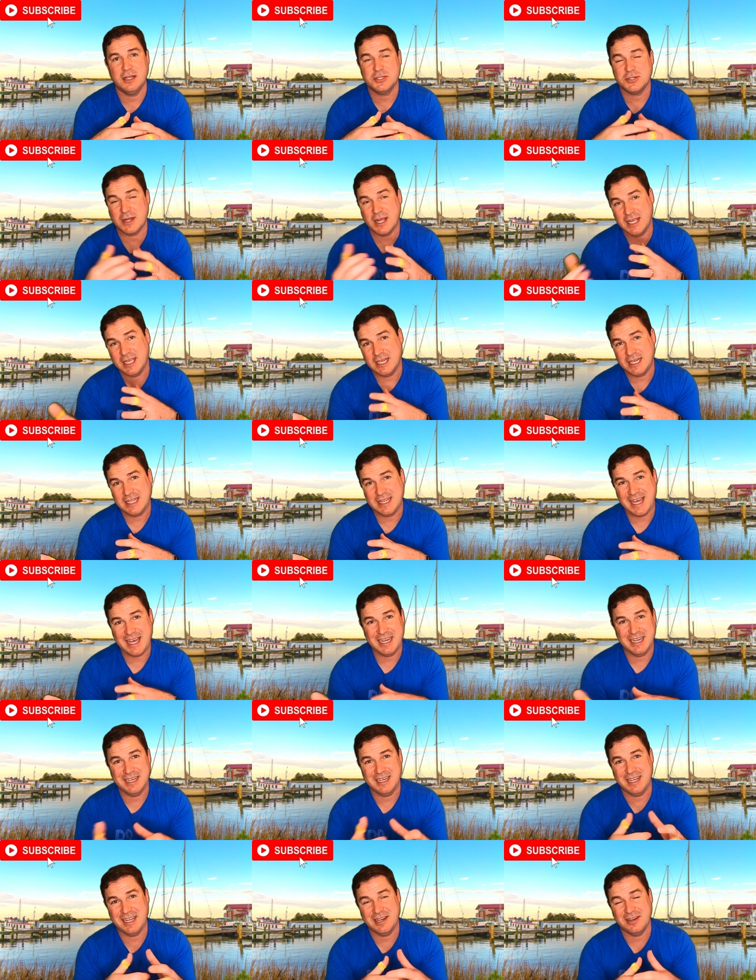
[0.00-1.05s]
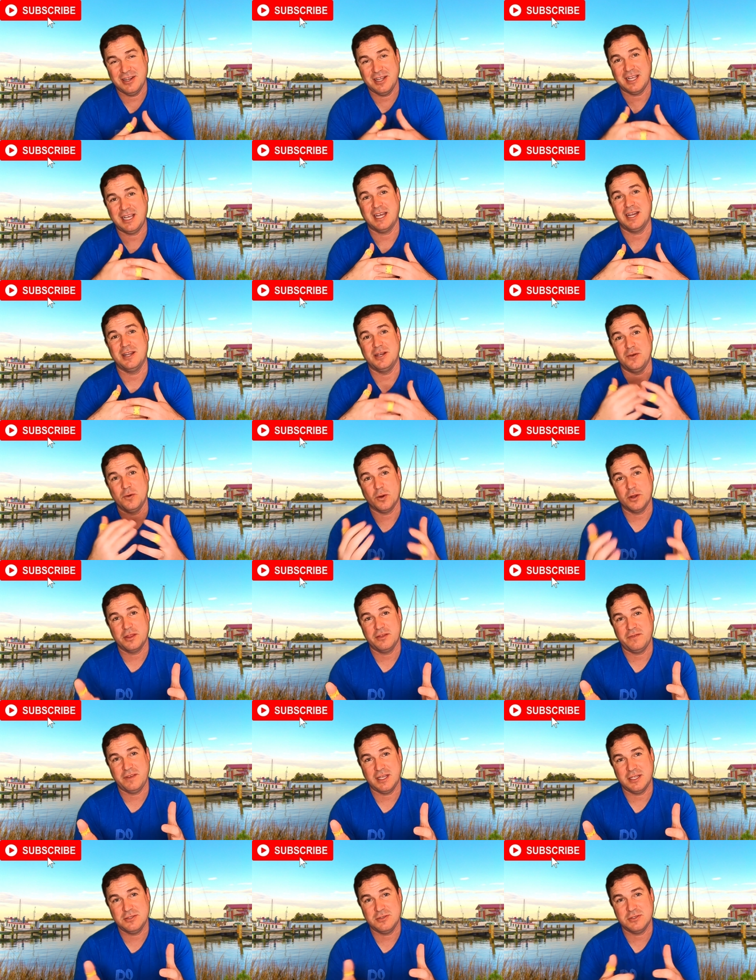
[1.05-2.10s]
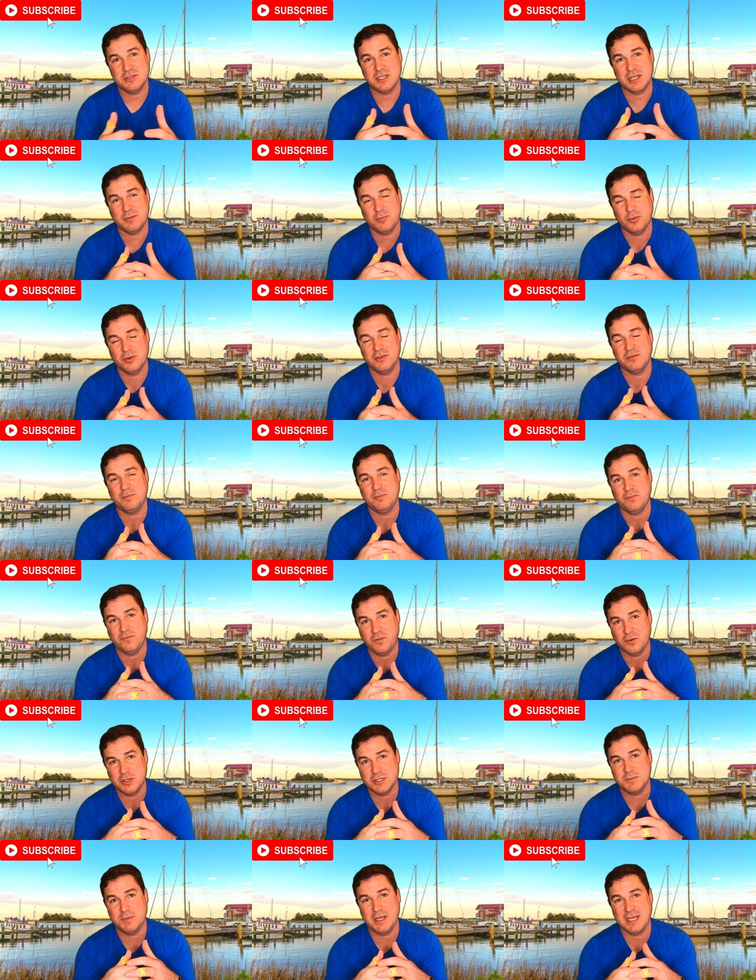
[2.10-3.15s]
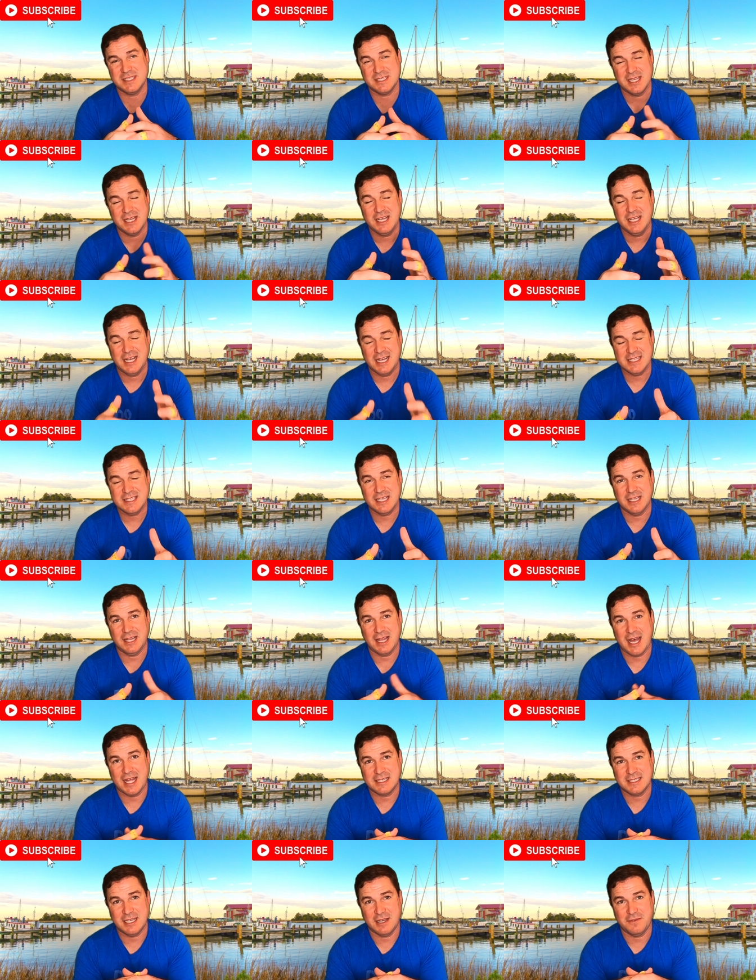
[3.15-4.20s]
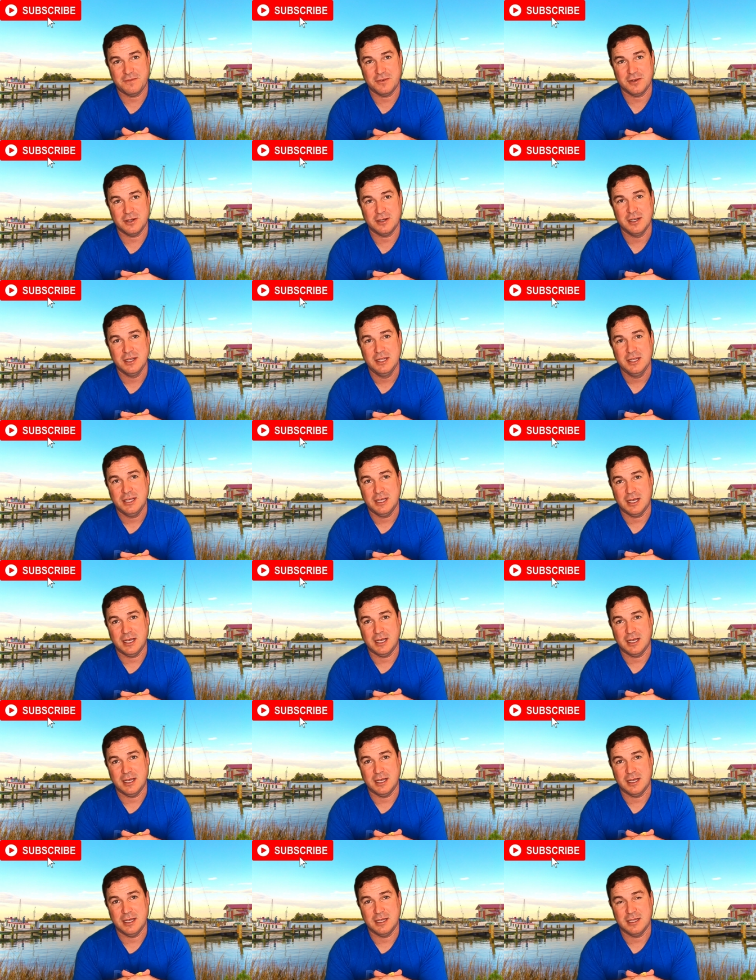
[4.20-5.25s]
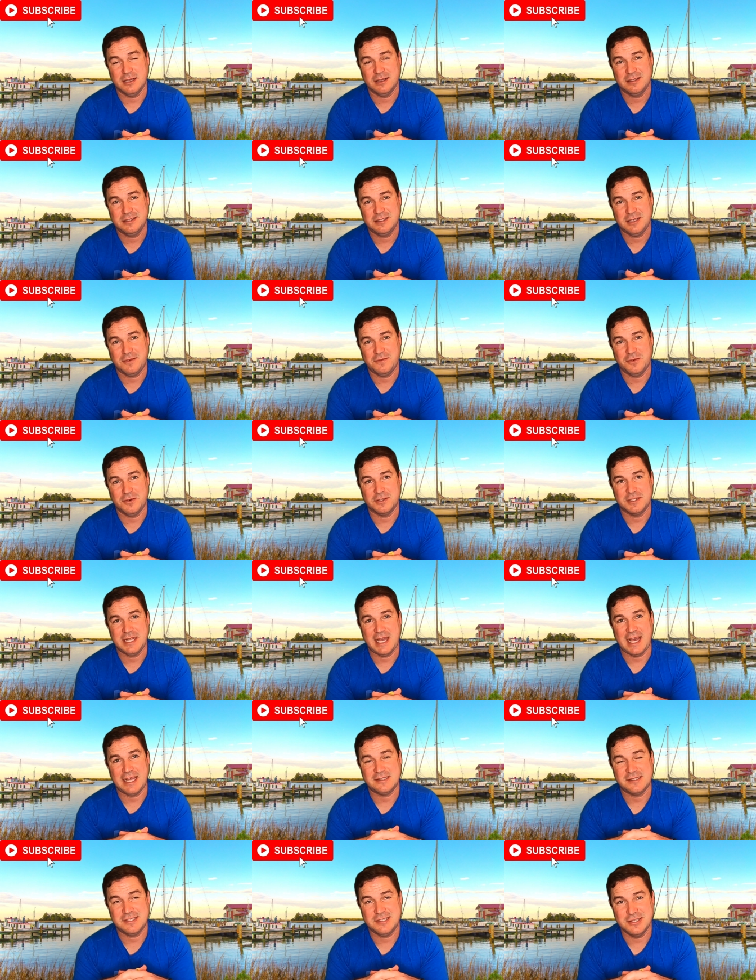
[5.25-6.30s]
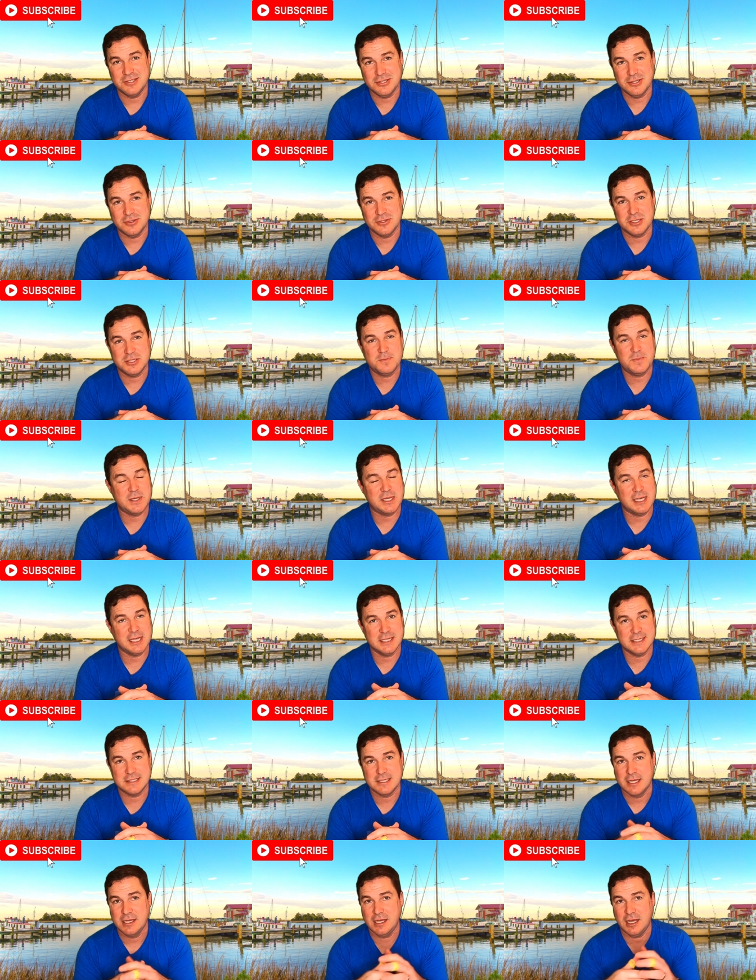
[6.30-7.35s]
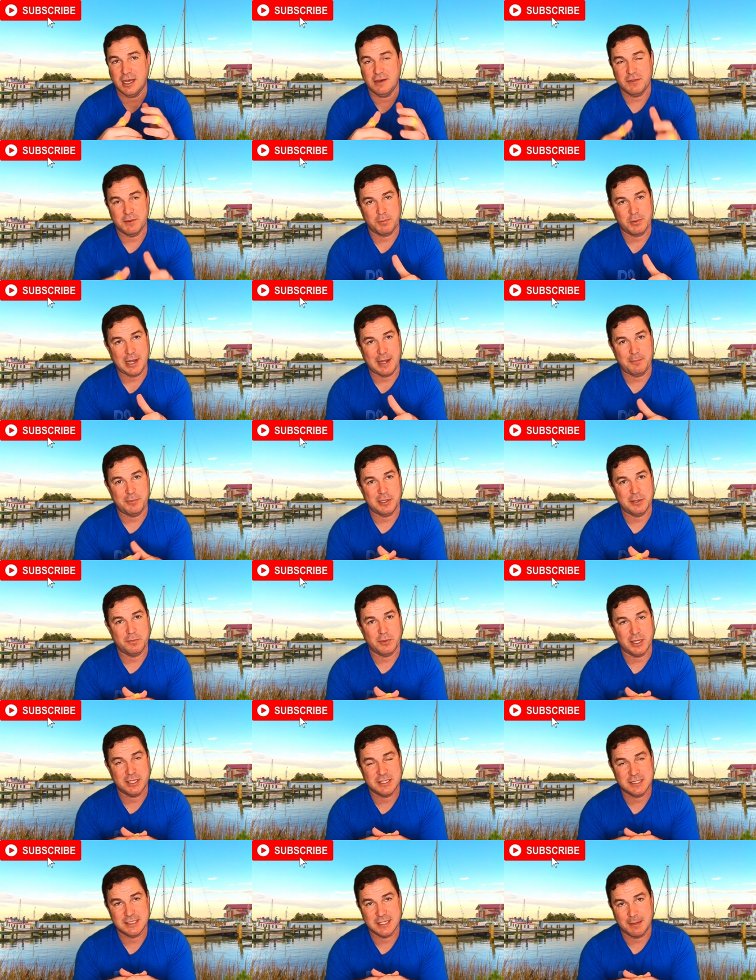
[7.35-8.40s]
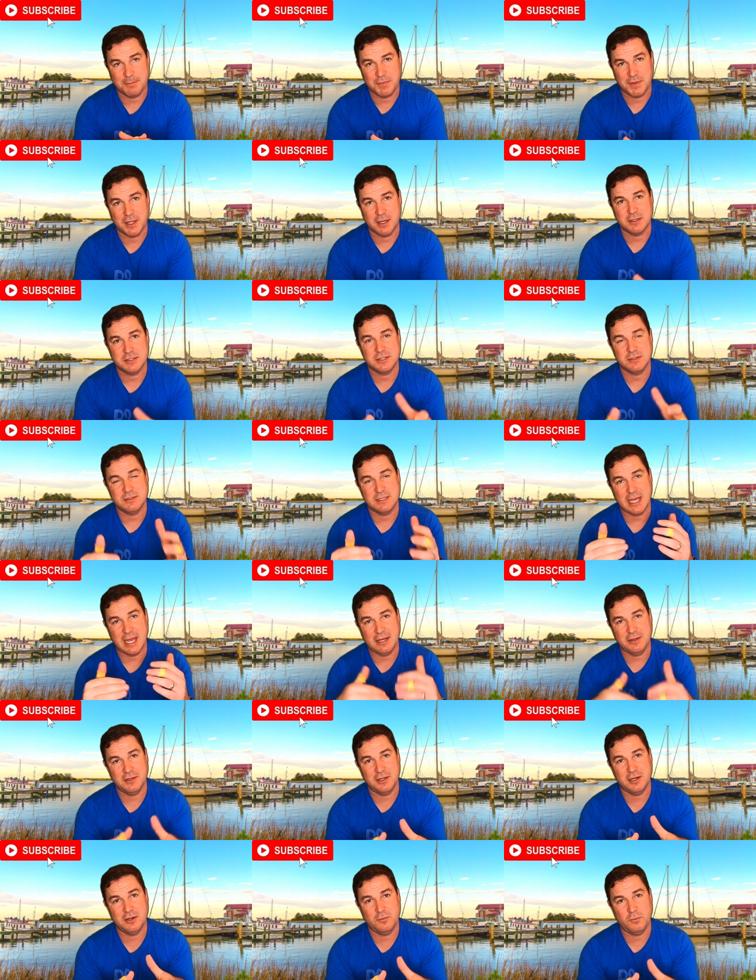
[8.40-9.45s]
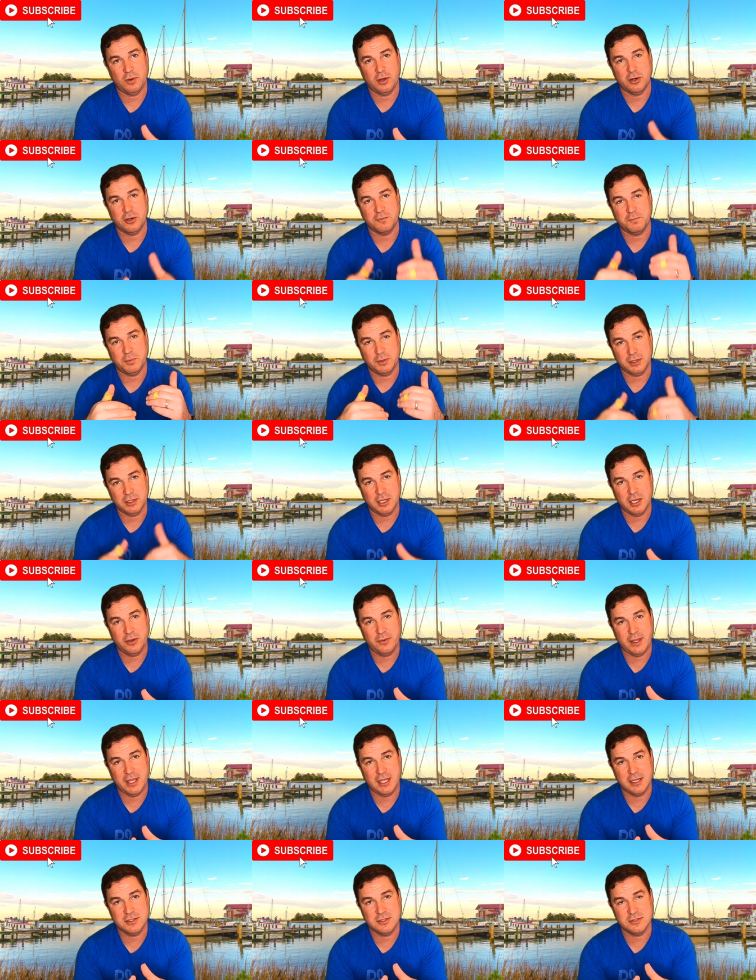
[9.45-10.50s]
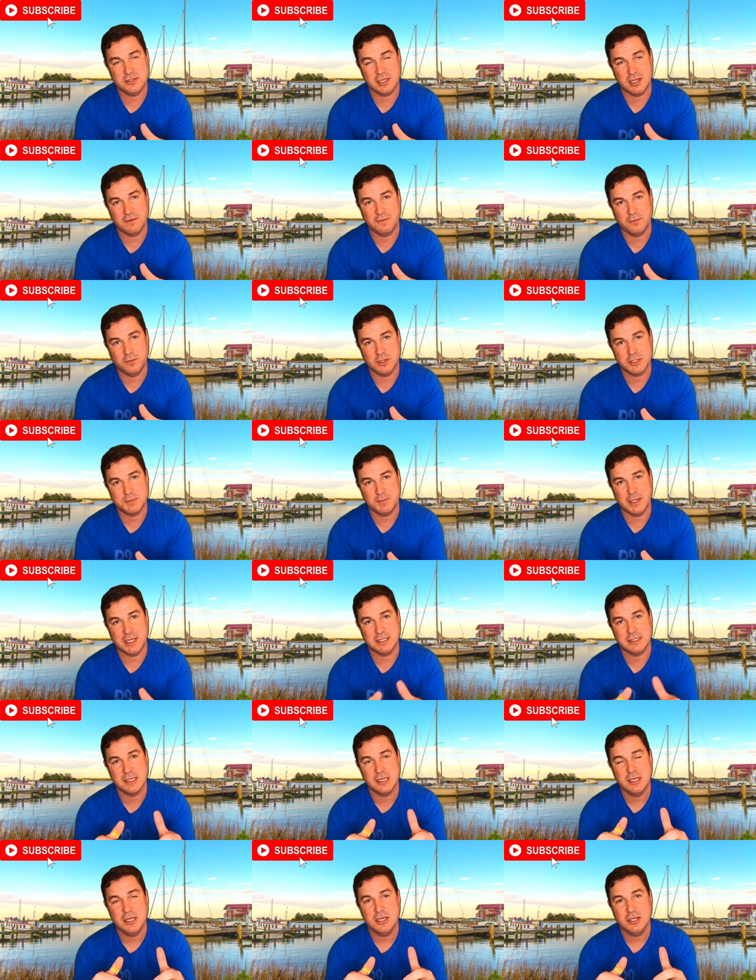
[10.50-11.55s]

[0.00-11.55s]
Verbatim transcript: Try getting that in an area kind of north of Andrews Air Force Base. That's a lot tougher task to do just because of the property prices up there. So down there in Waldorf, below Andrews Air Force Base,